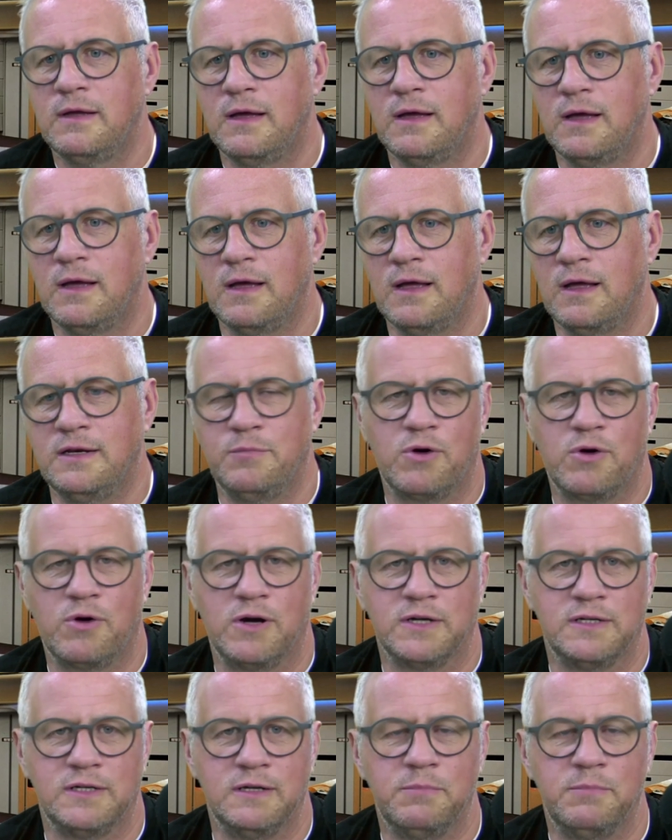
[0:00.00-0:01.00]
a
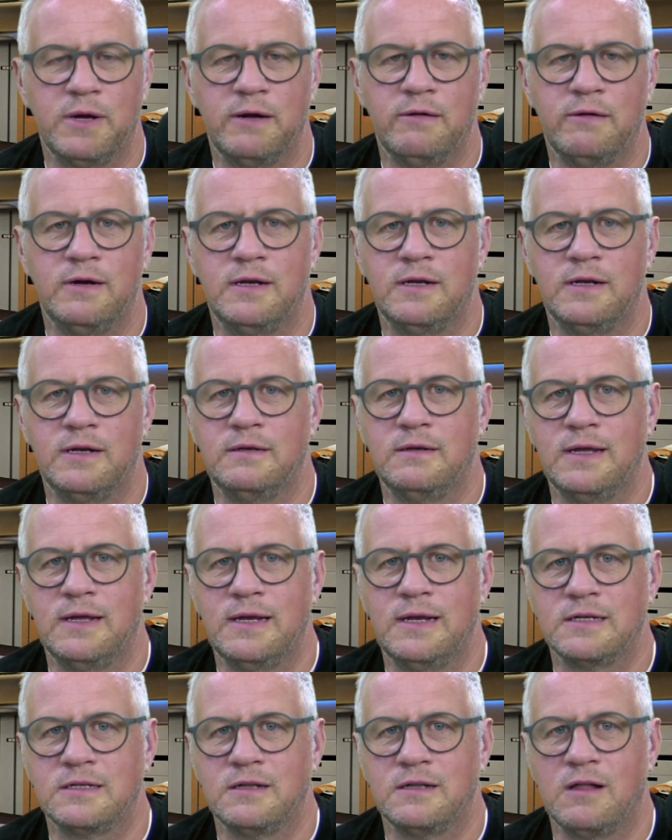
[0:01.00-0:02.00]
depressing period
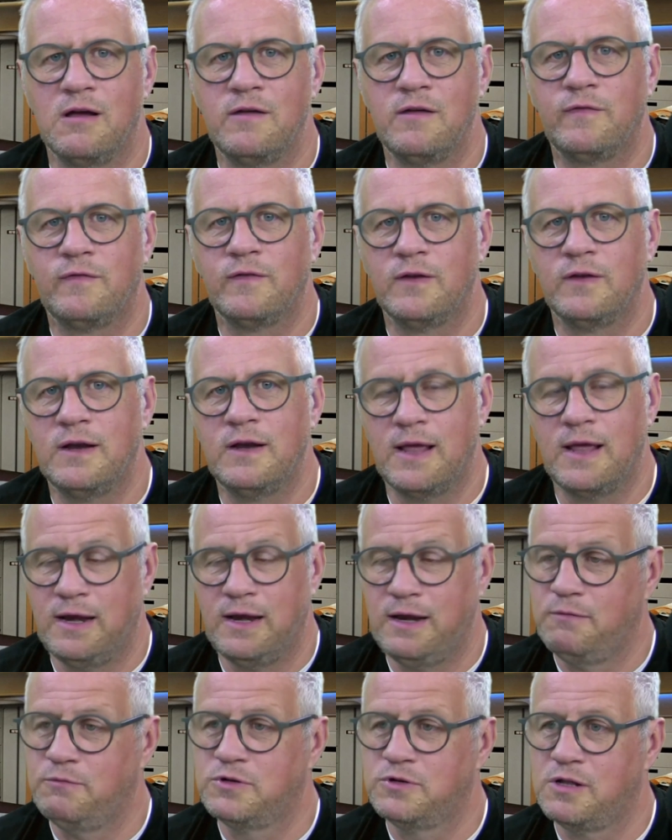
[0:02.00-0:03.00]
in its life, and
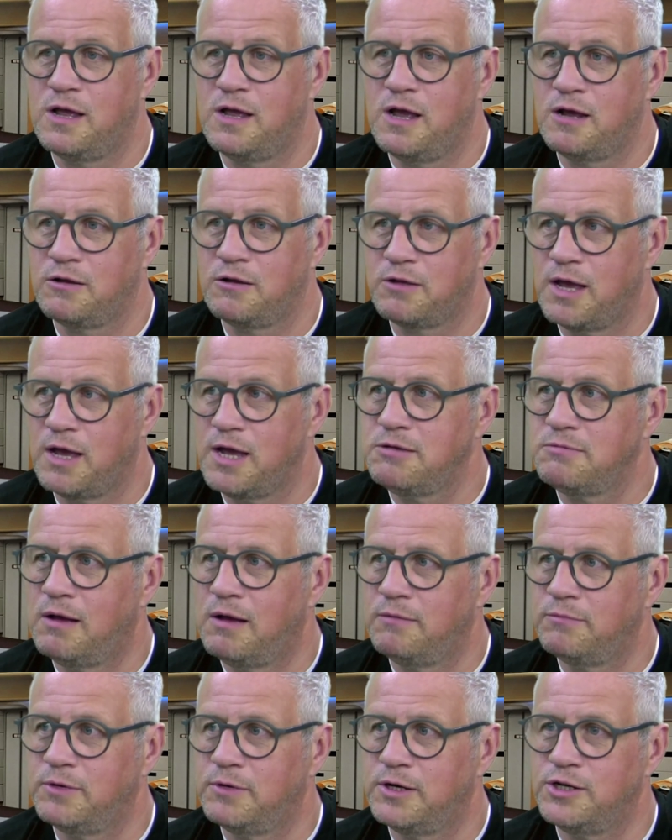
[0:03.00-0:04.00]
it was like, okay,
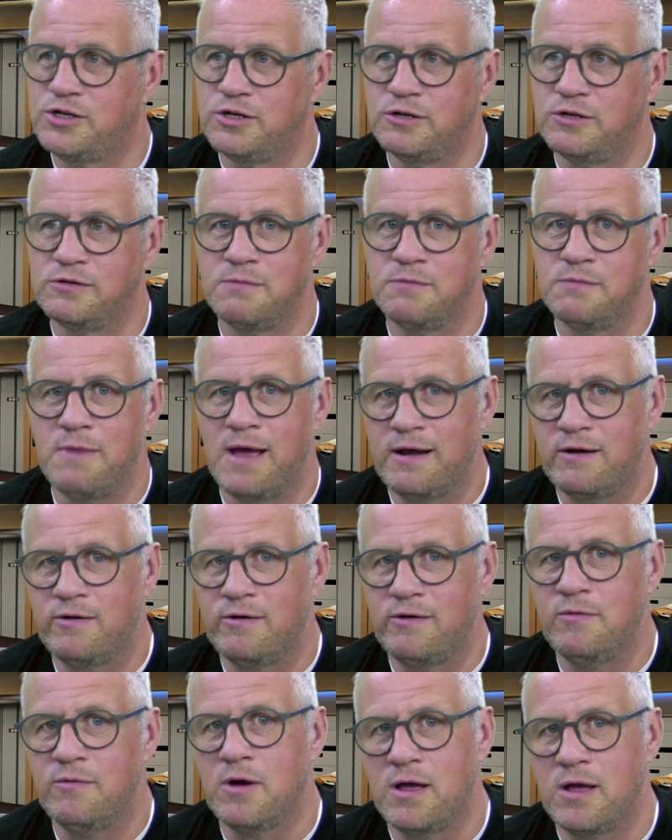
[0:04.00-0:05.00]
I'm going to choose the manner
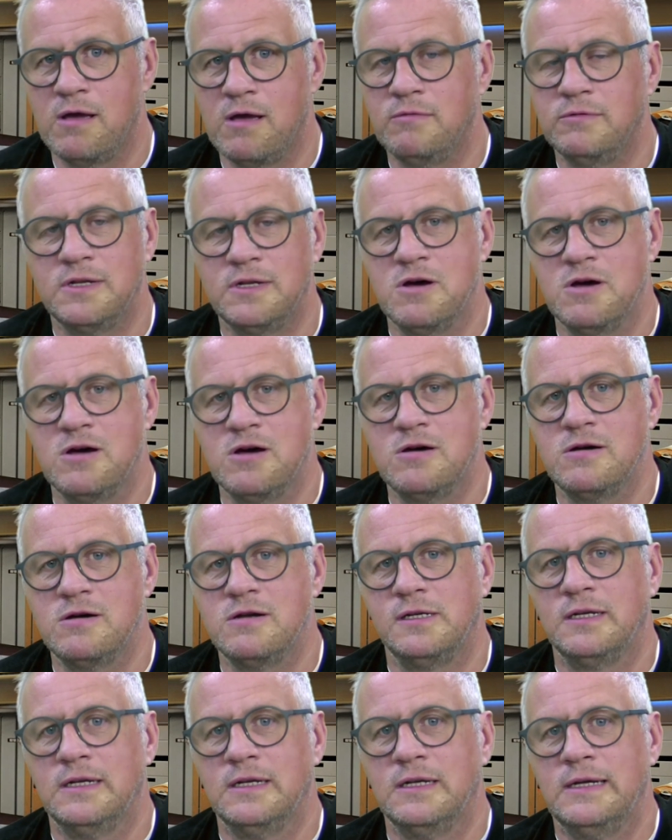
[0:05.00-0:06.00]
of my own
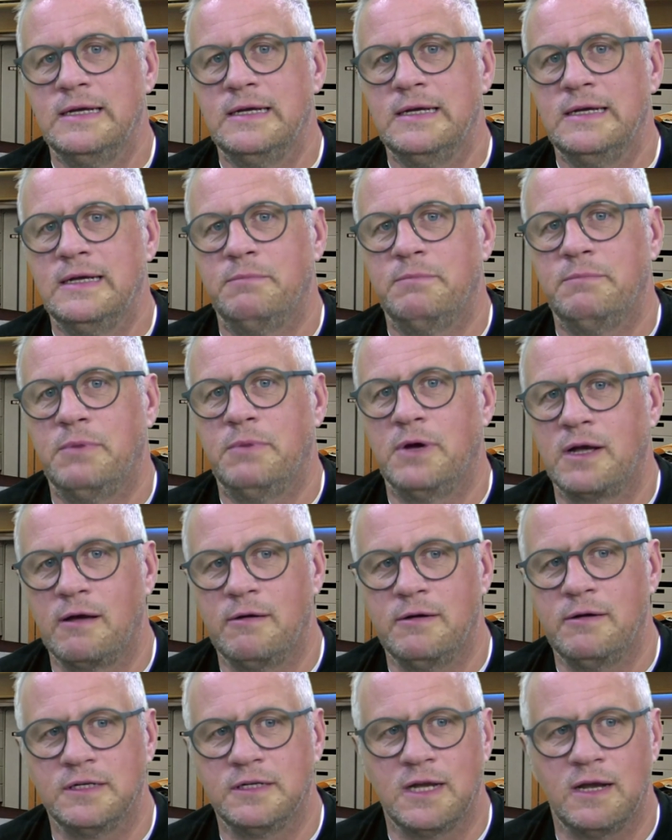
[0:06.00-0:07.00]
demise by
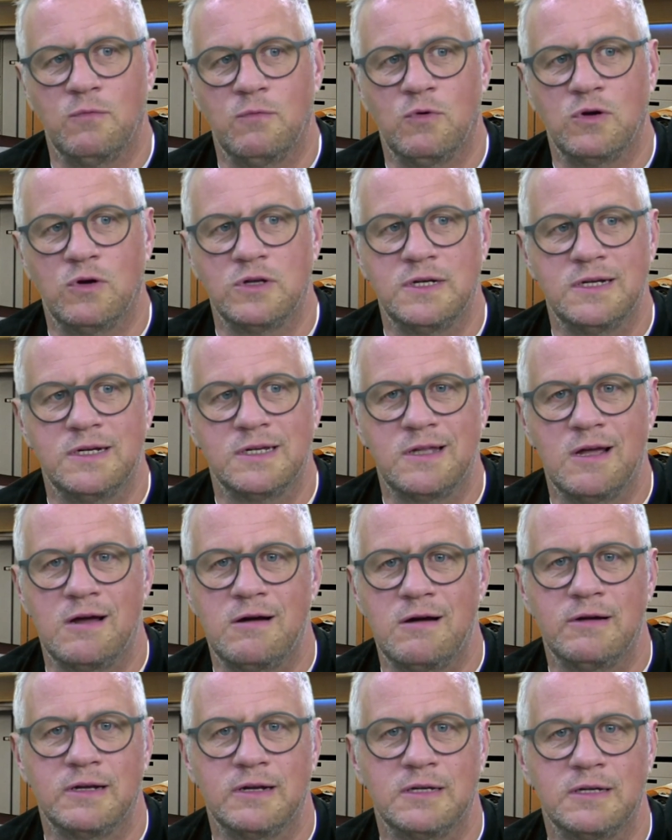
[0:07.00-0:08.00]
going and sitting and watching a
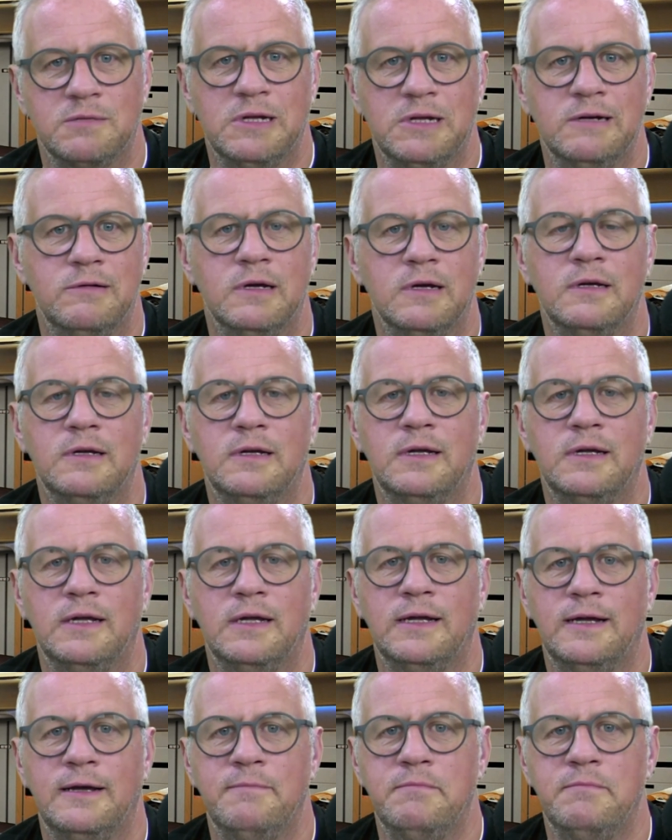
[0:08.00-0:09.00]
star explode.
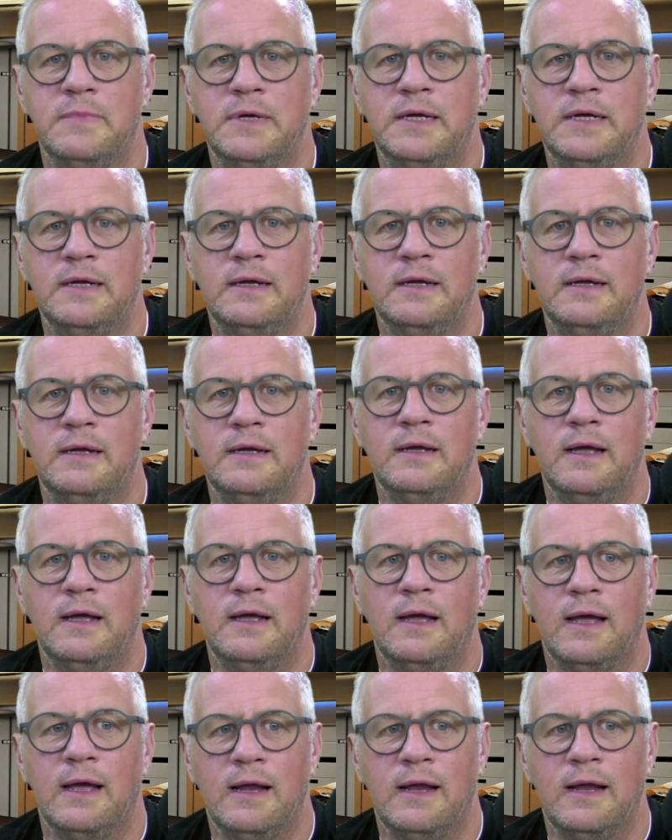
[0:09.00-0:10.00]
And
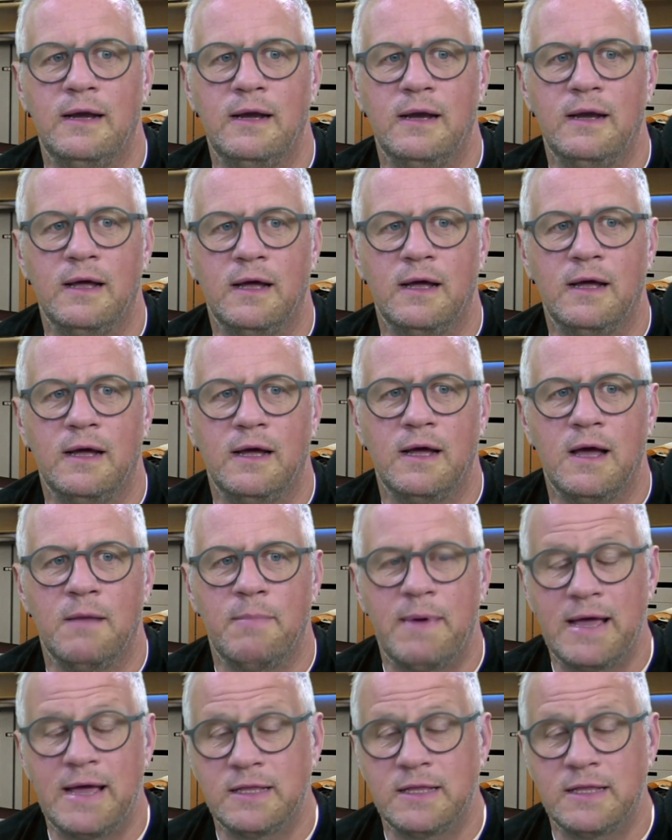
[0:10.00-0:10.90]
about